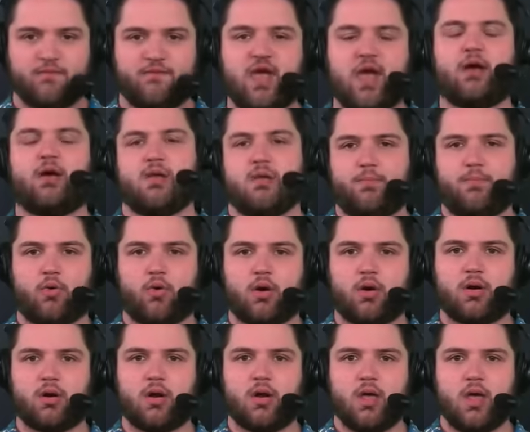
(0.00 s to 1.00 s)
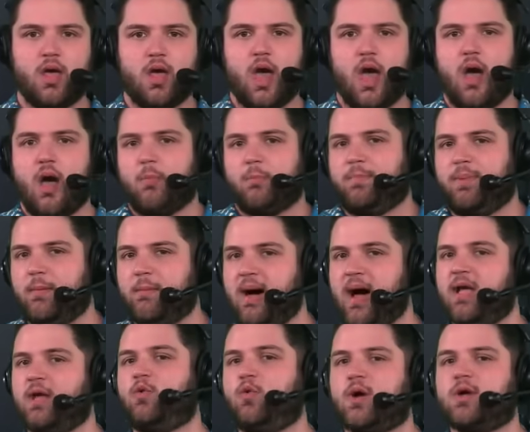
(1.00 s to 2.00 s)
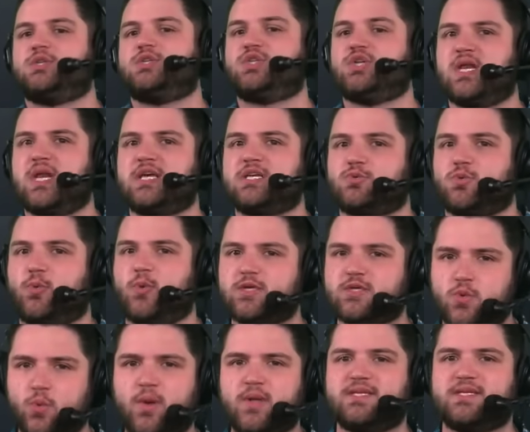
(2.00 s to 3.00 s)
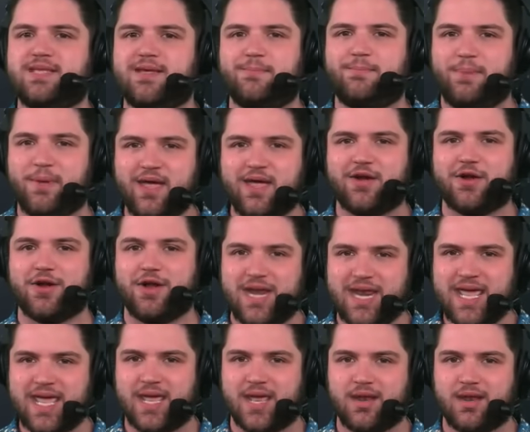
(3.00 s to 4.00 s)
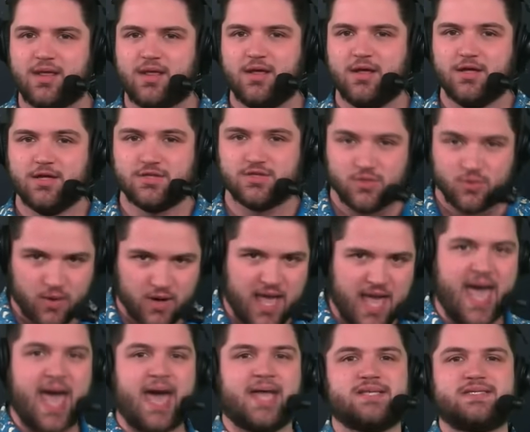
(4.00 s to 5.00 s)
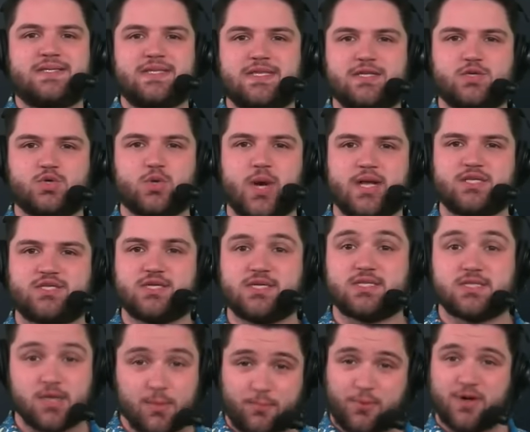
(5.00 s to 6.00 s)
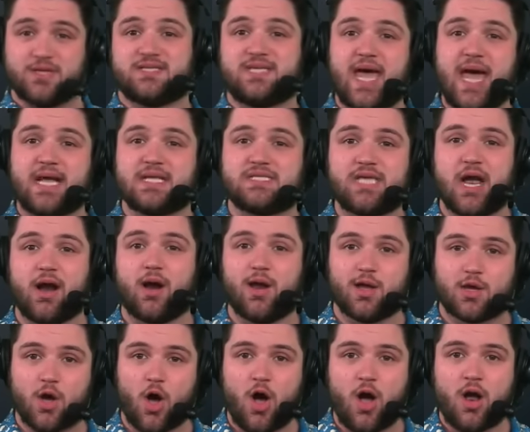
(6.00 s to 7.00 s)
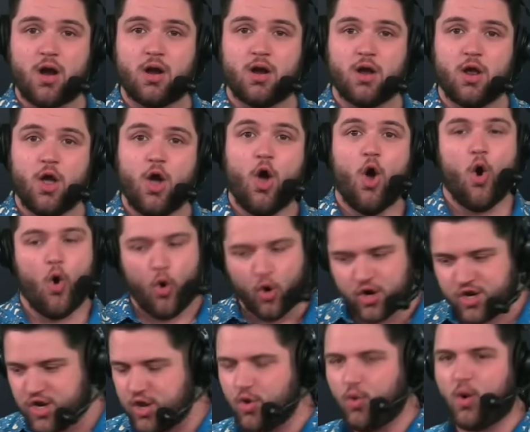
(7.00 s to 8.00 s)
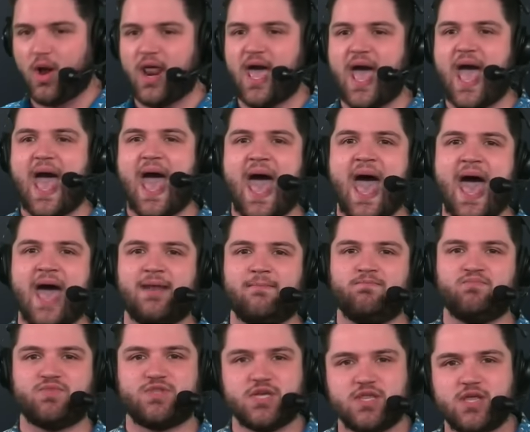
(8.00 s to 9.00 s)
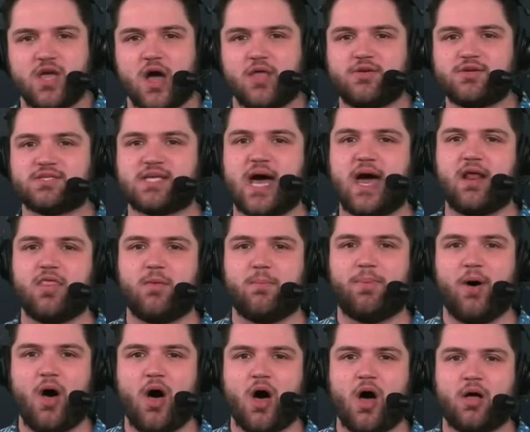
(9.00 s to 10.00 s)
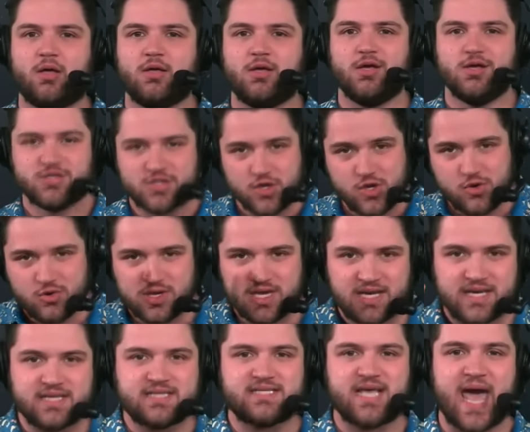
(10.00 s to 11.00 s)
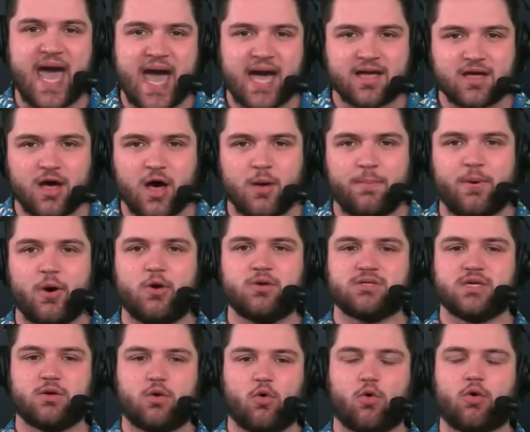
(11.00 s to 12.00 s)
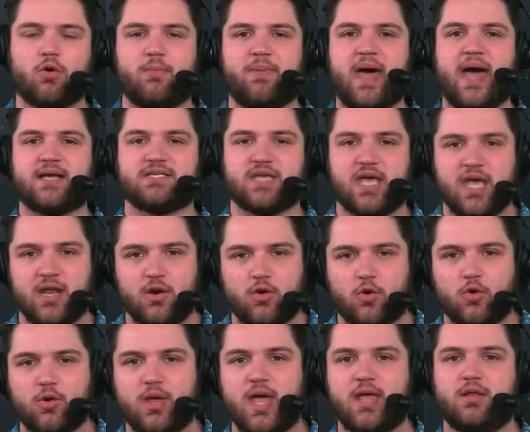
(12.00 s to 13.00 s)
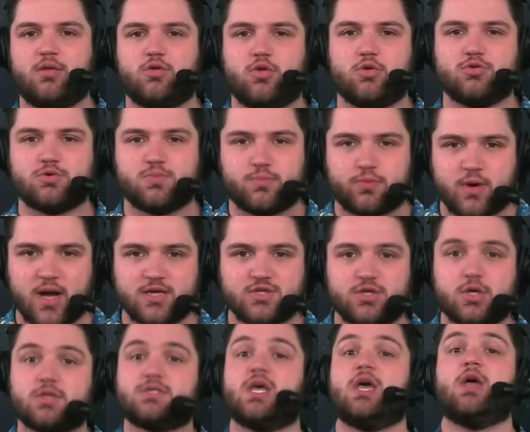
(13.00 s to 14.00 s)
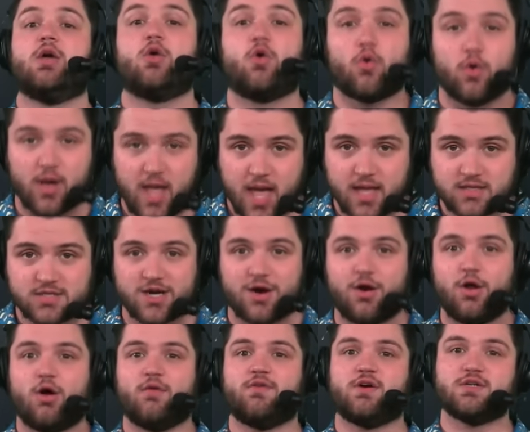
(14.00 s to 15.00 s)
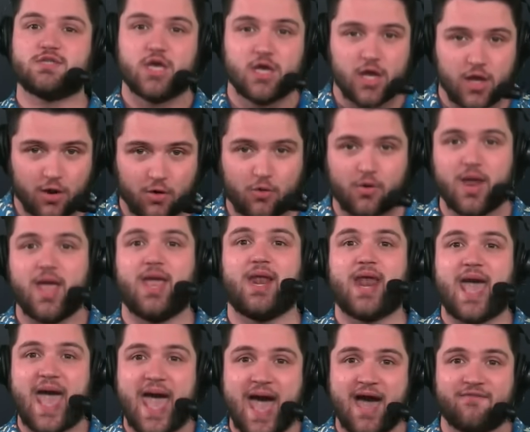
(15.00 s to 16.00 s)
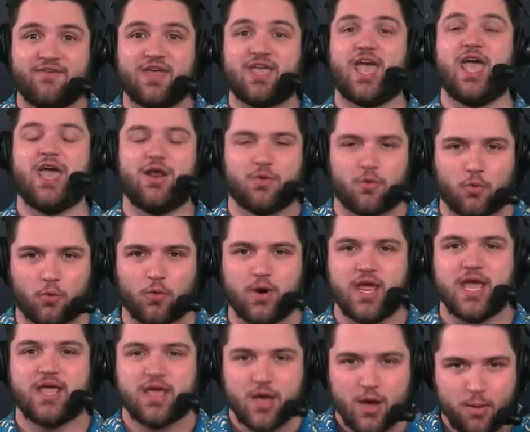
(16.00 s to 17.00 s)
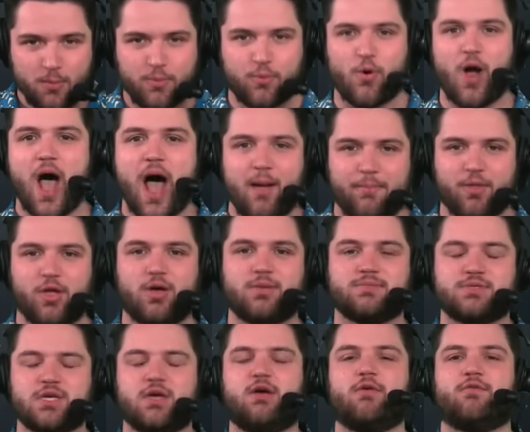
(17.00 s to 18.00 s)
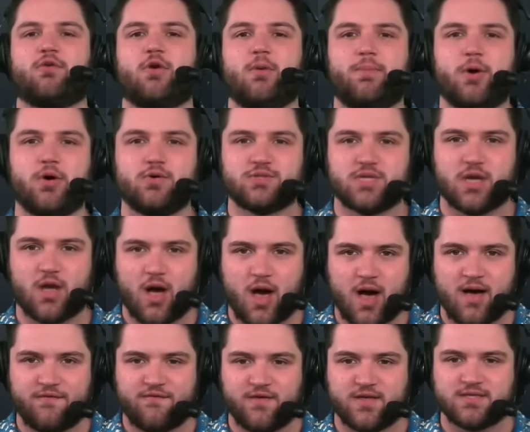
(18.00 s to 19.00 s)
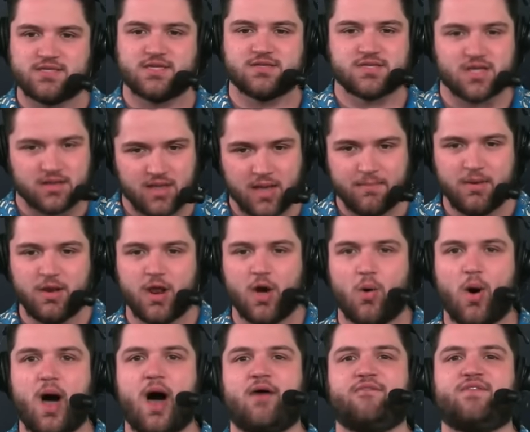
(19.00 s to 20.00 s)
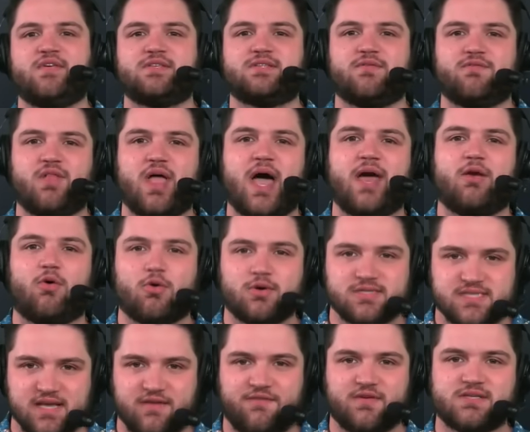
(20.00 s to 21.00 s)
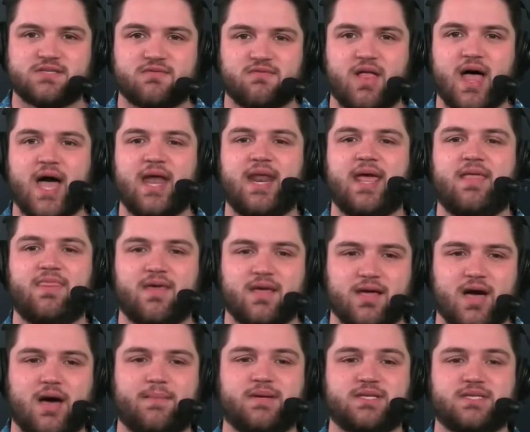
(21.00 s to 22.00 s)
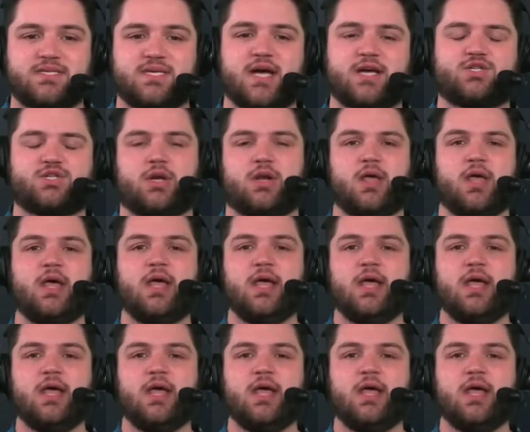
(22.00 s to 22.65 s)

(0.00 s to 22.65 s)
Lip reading: very important. But my question is, which one's the bigger need? Do you want to add to the trenches to protect Derek Carr? Or do you want to add to the other side of the ball so you can attack opposing quarterbacks and create those pressures, create turnovers, and create havoc and wreak problems for opposing offenses? Let me know, offensive line or defensive line, in the comment section.